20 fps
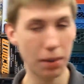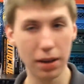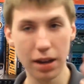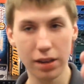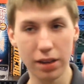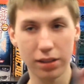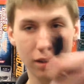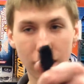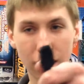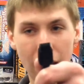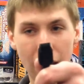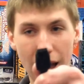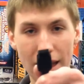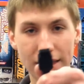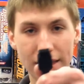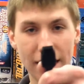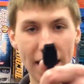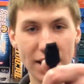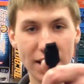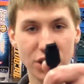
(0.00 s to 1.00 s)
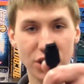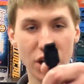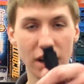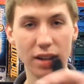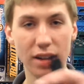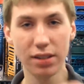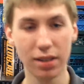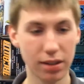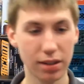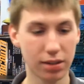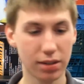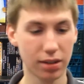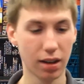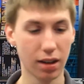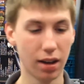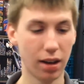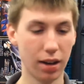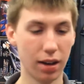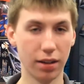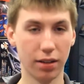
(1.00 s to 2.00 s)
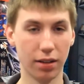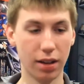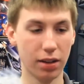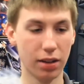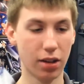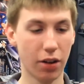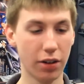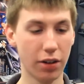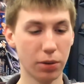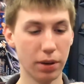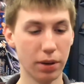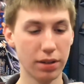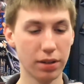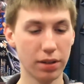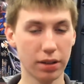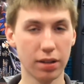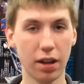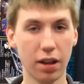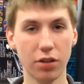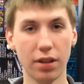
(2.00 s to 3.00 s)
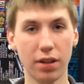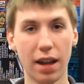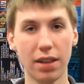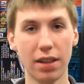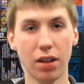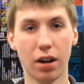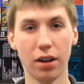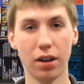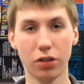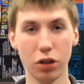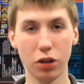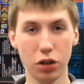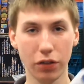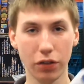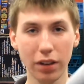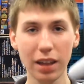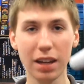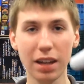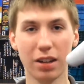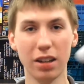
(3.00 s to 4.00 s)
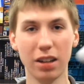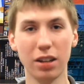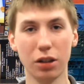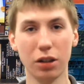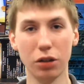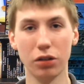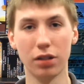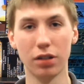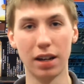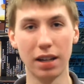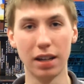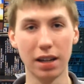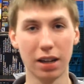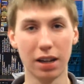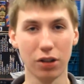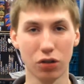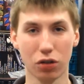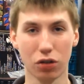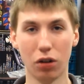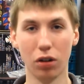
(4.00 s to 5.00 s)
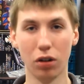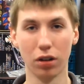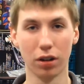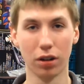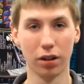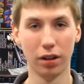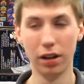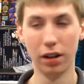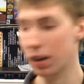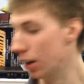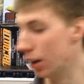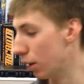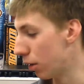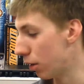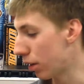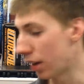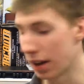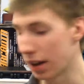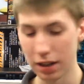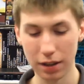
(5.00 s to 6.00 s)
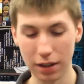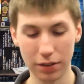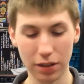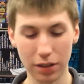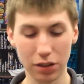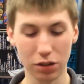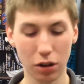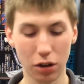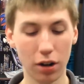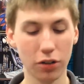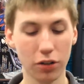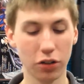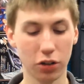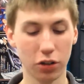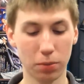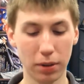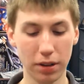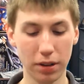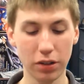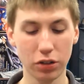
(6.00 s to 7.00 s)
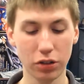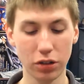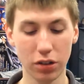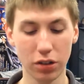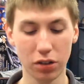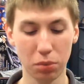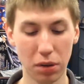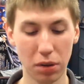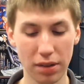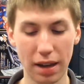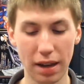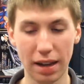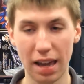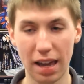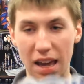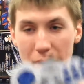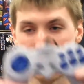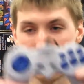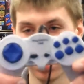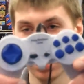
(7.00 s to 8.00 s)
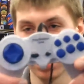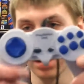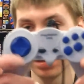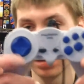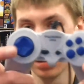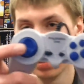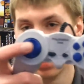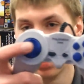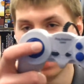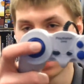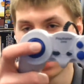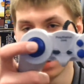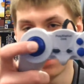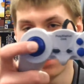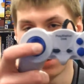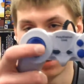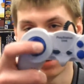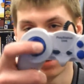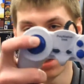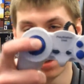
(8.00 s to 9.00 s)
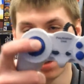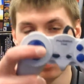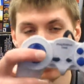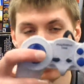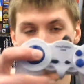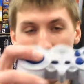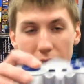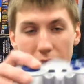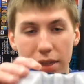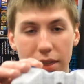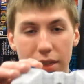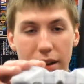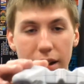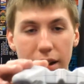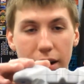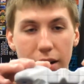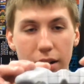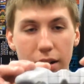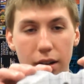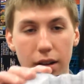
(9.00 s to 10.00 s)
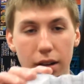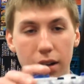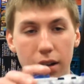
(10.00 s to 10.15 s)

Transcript: It still has that Genesis Atari 2600 end on it, so you really could use any controller with any of these consoles, but these are just the ones that came with it. You have your thumb pad there,